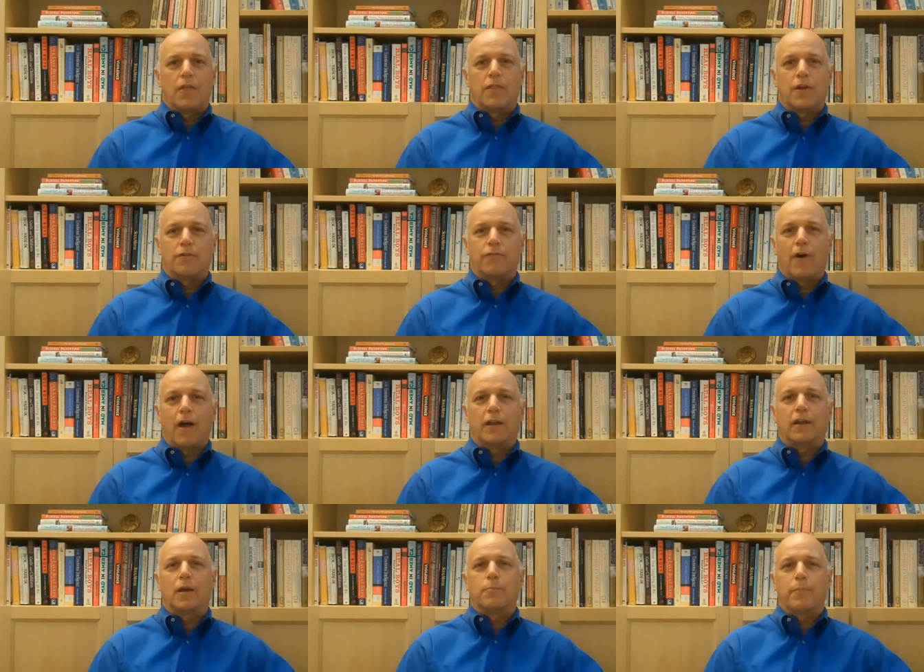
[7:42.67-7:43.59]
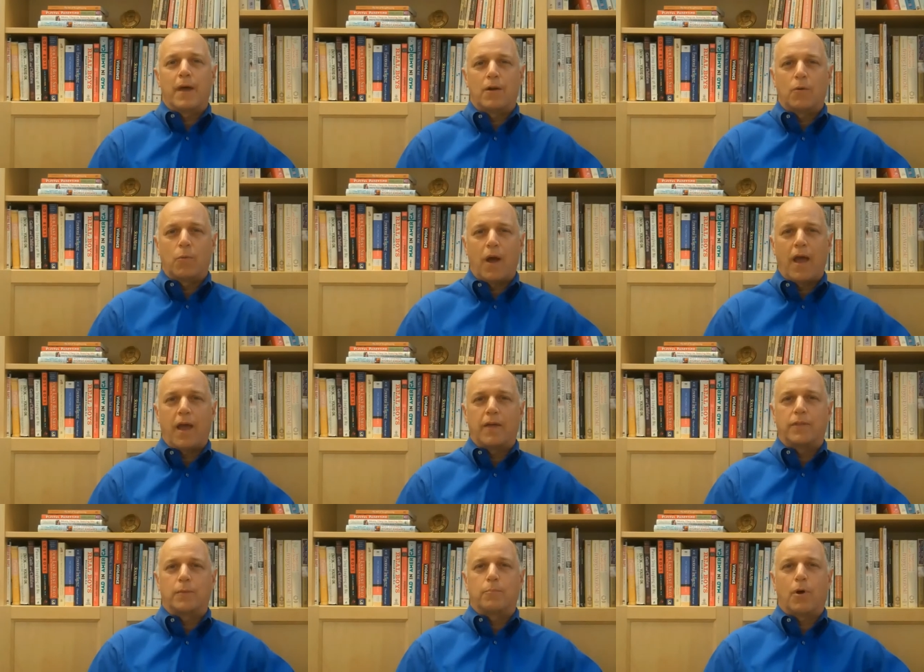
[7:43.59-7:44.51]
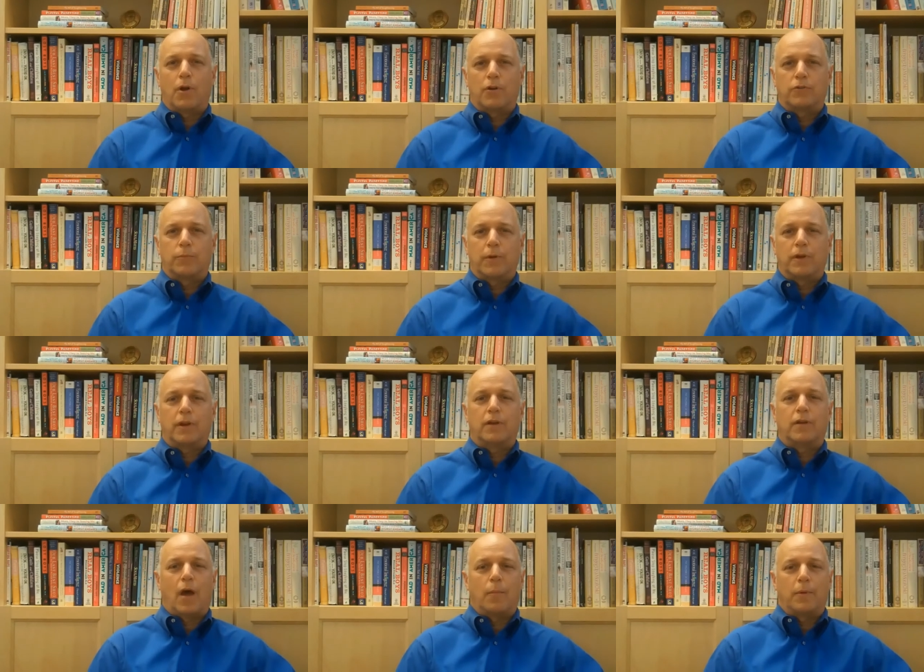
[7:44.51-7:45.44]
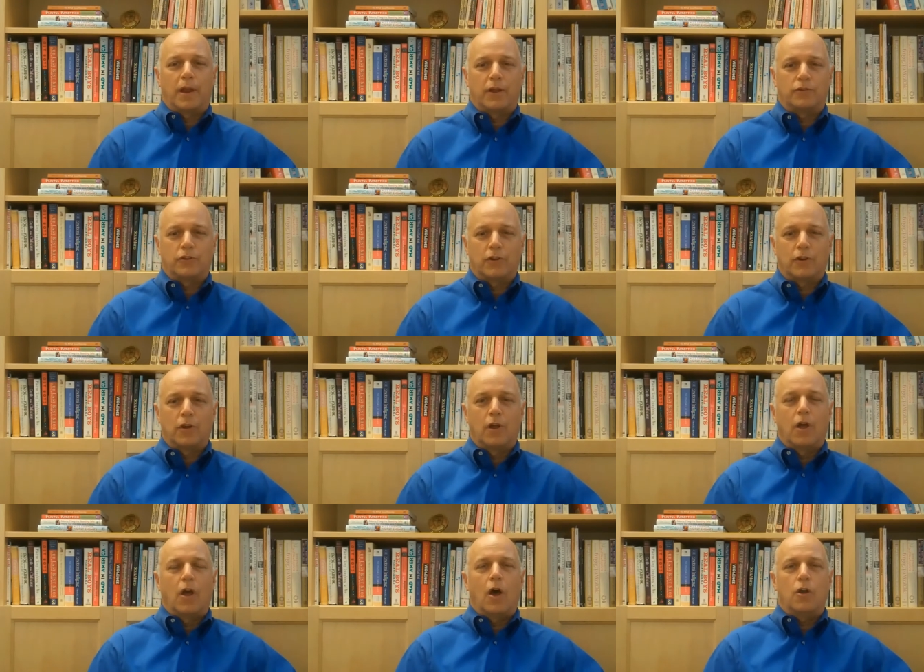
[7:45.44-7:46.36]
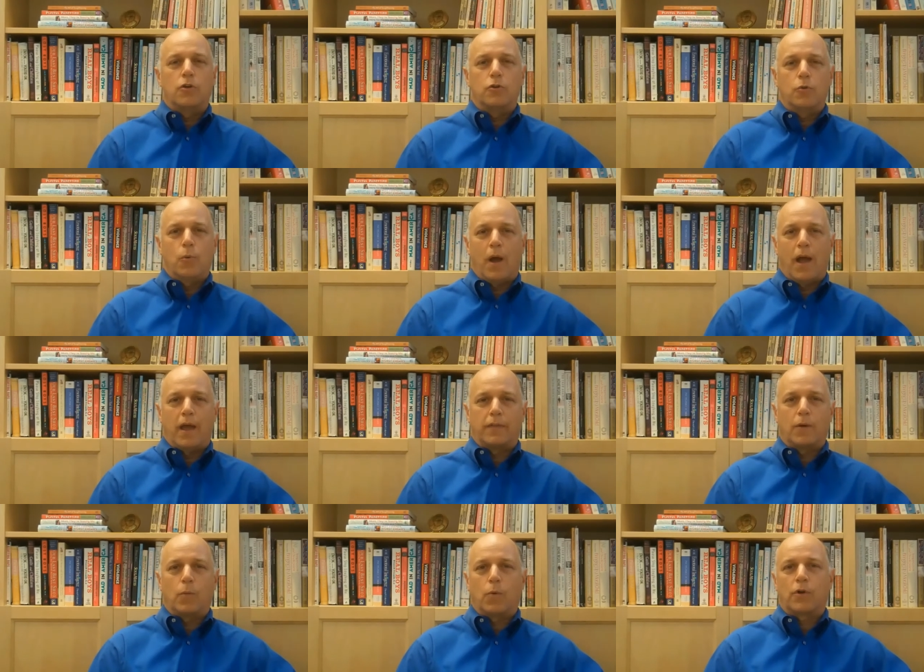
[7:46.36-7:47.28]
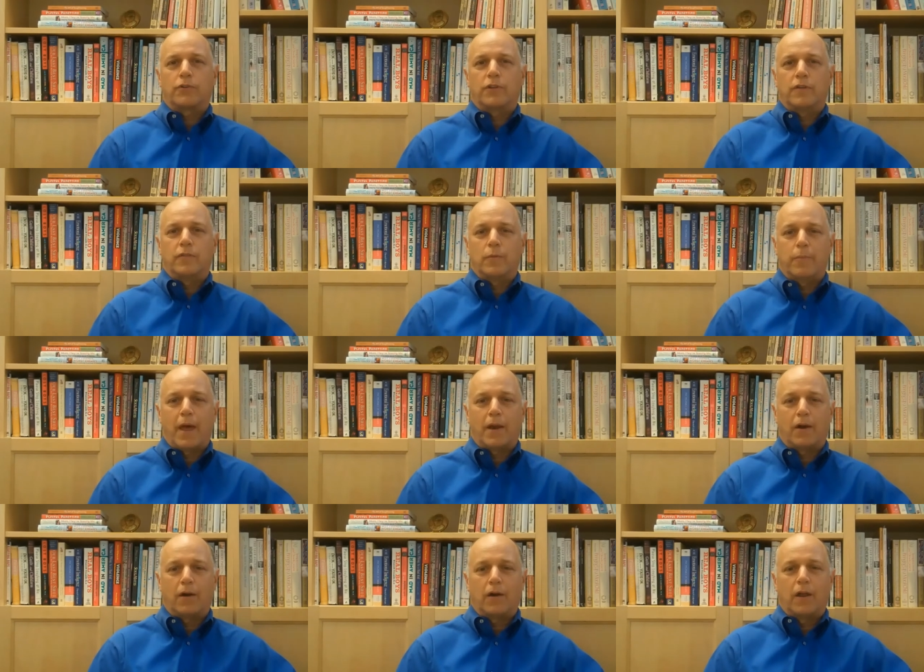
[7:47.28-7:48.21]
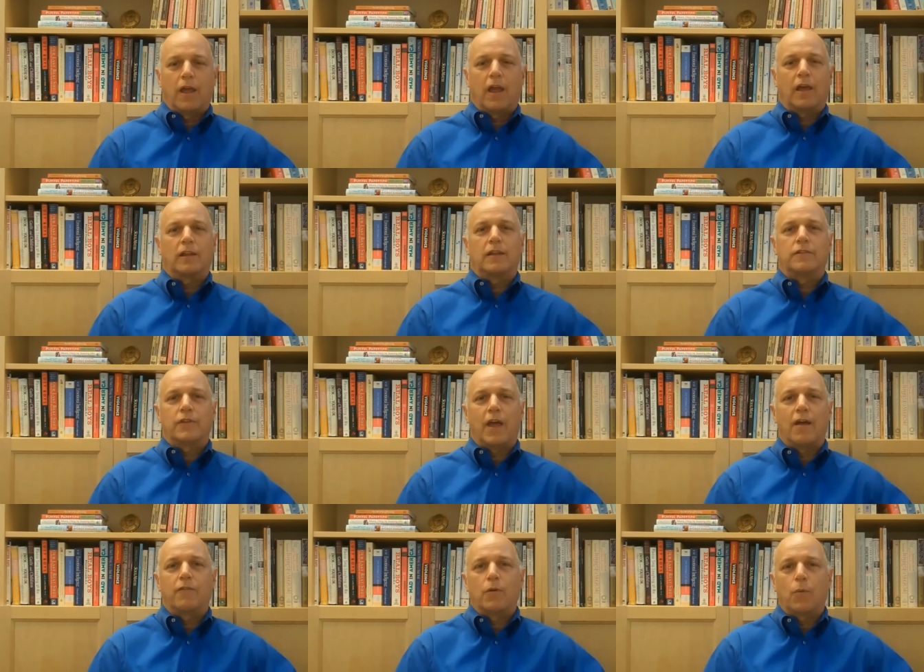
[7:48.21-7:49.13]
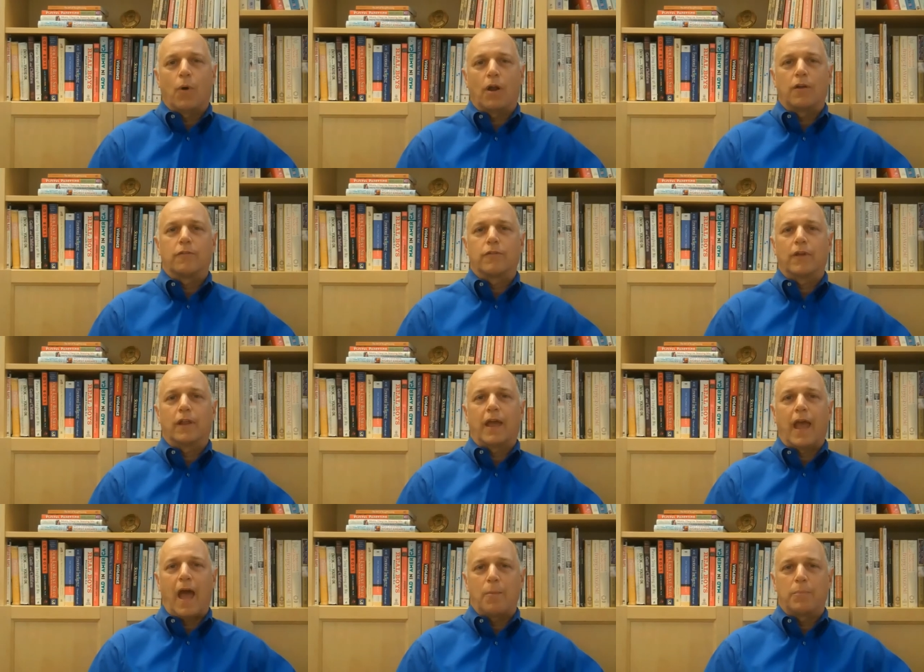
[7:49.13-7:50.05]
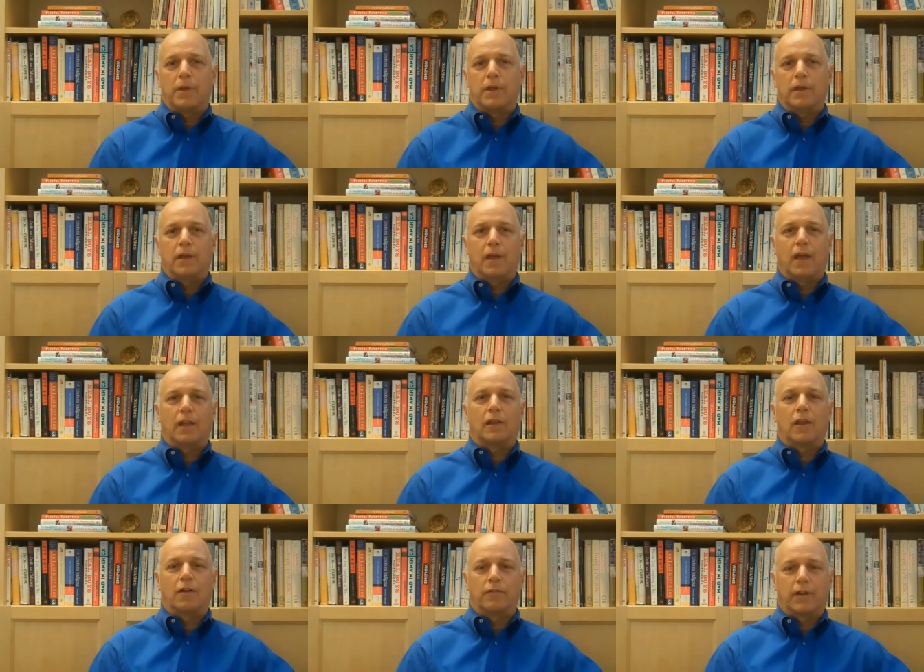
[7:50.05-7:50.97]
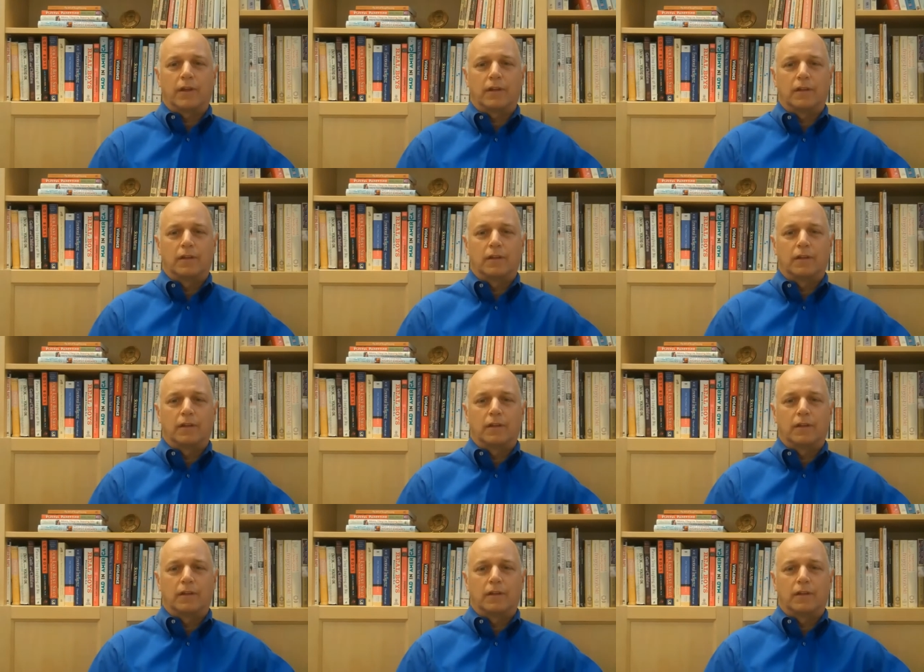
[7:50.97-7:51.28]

They're finding a better way than punishment and domination, a new way that works even better and leaves everyone feeling happy and loving.